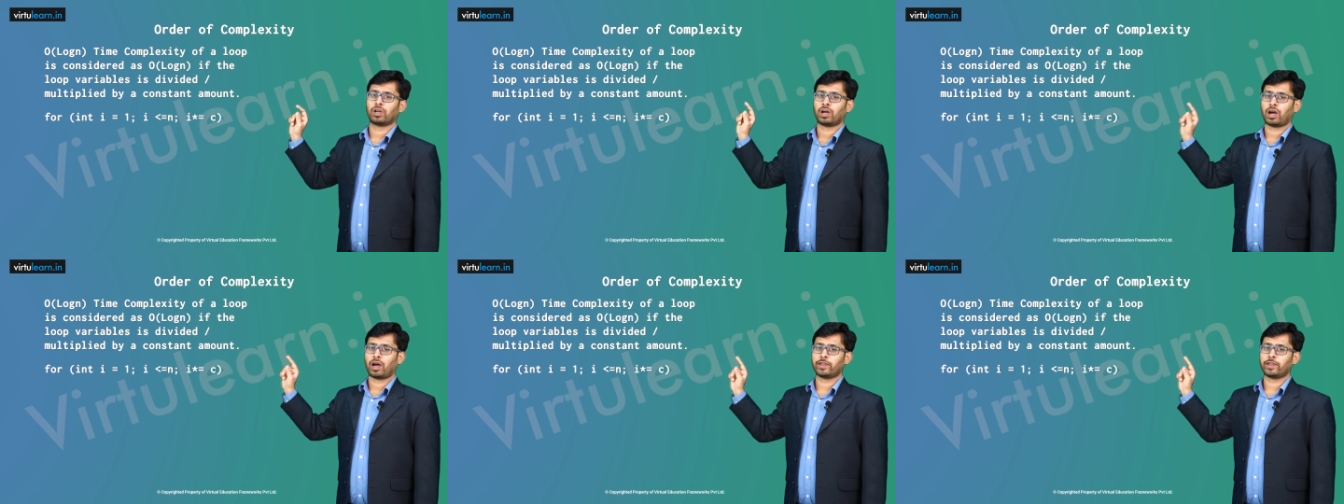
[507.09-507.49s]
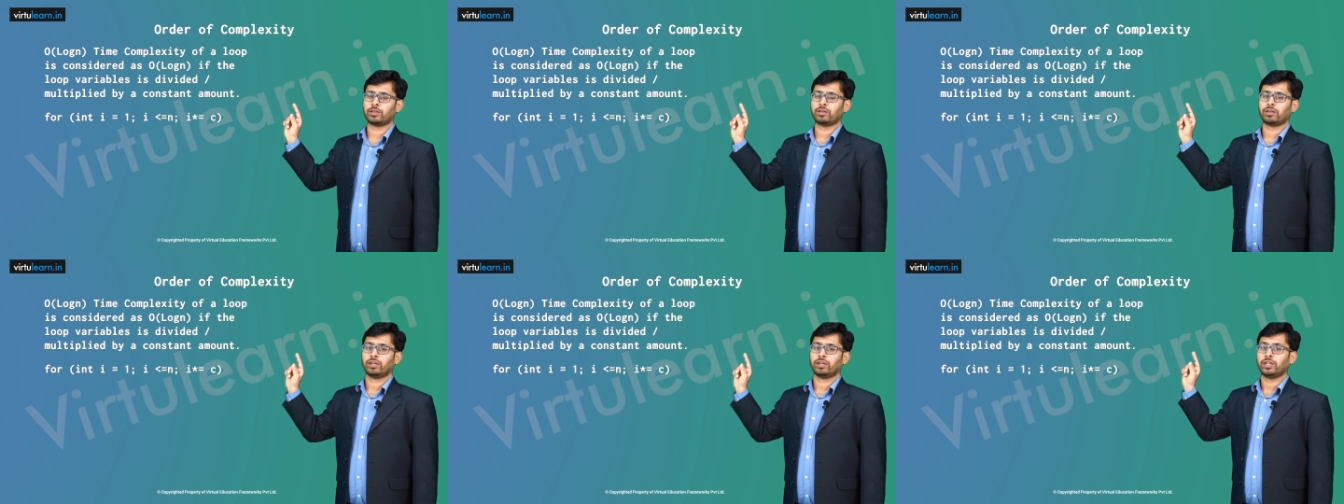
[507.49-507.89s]

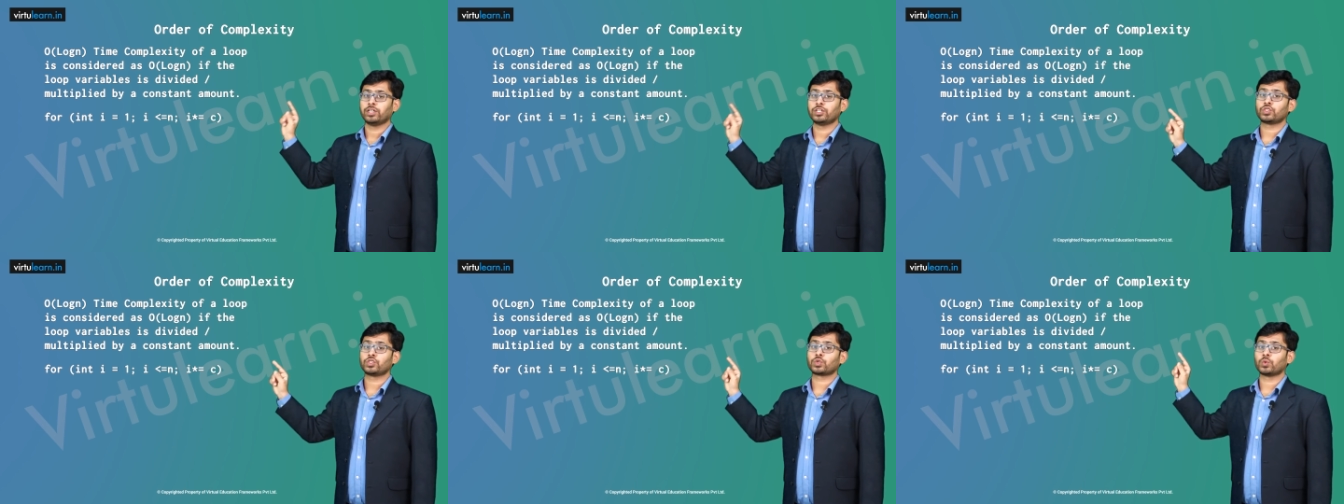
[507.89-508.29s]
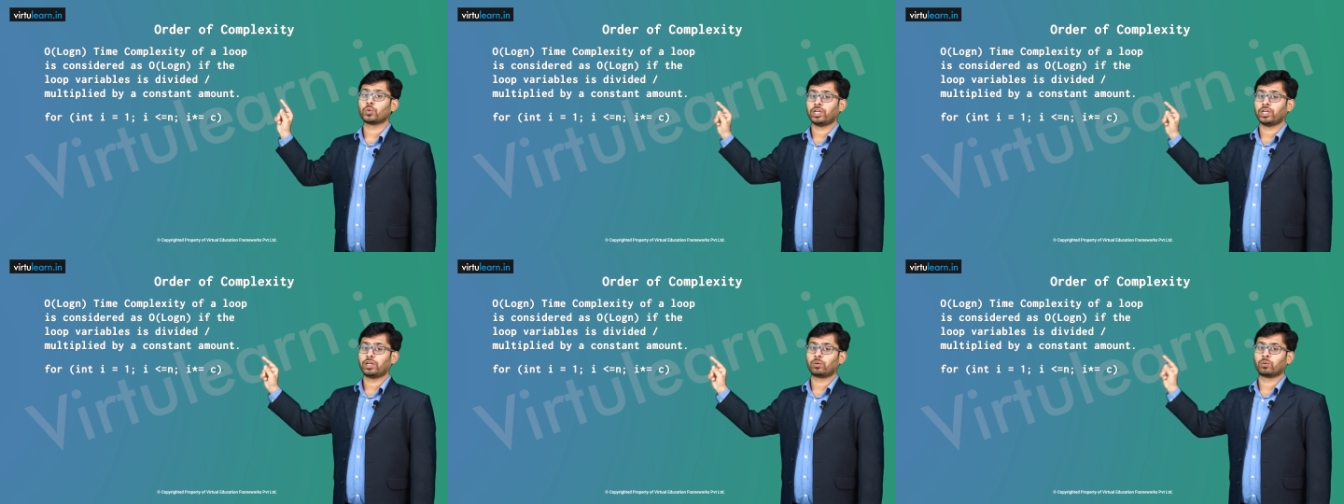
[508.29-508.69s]
I into
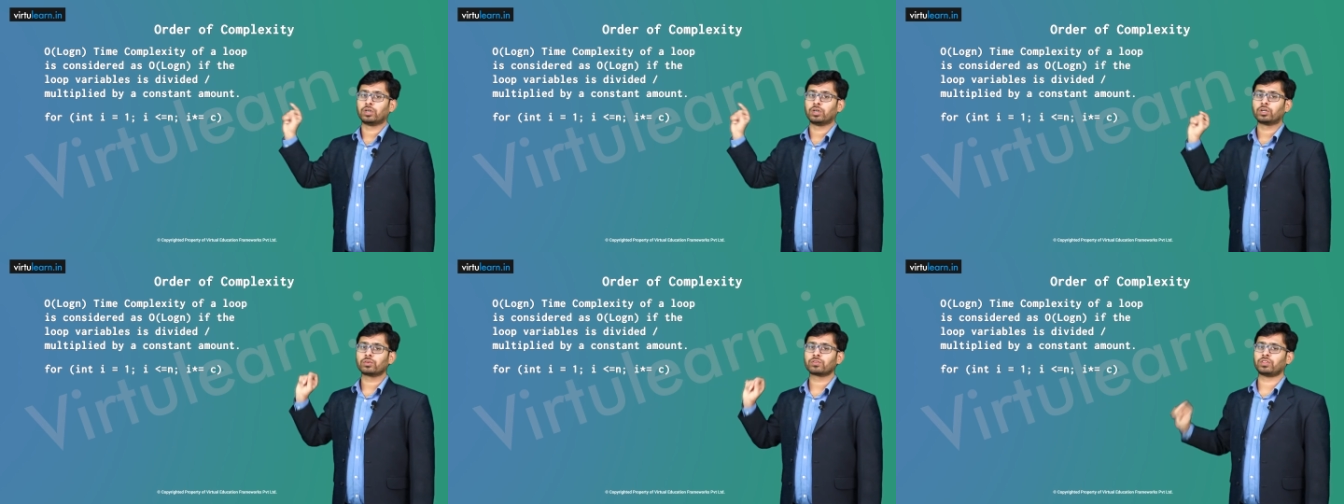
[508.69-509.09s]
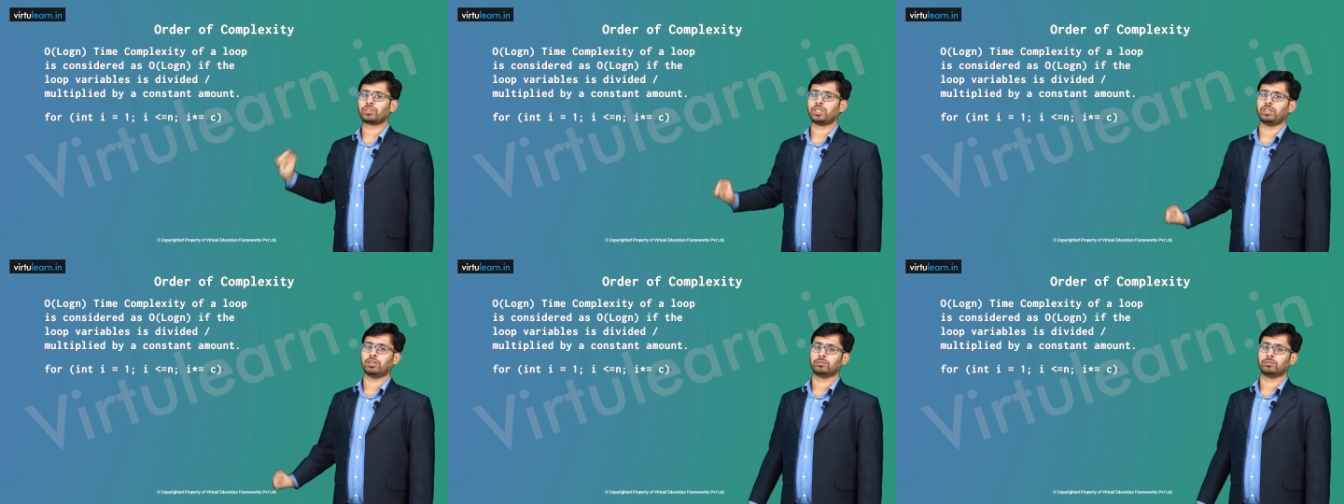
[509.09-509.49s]
equal to
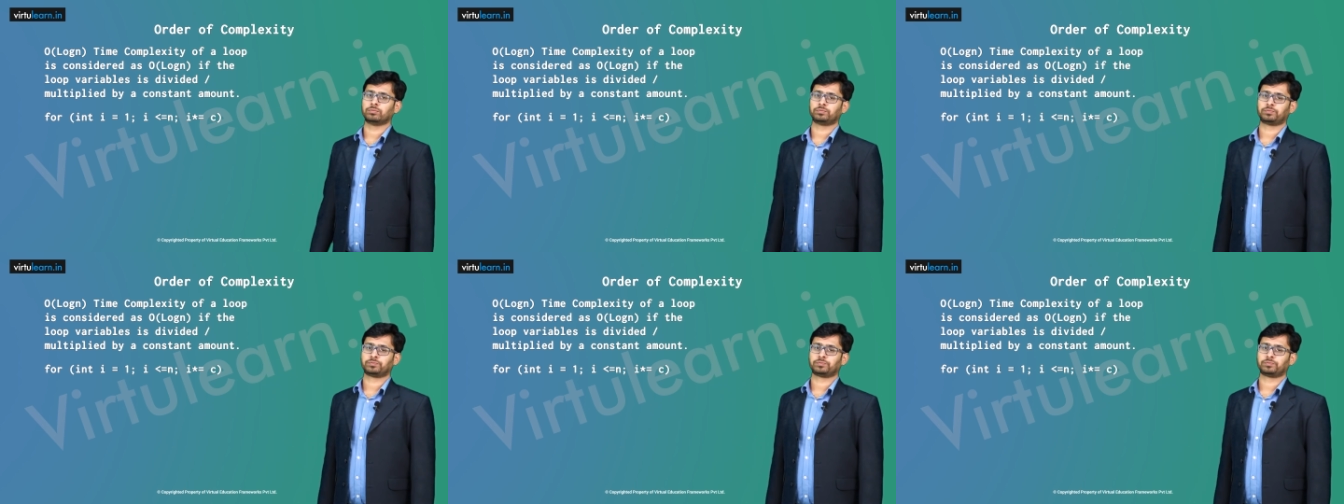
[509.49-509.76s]
c,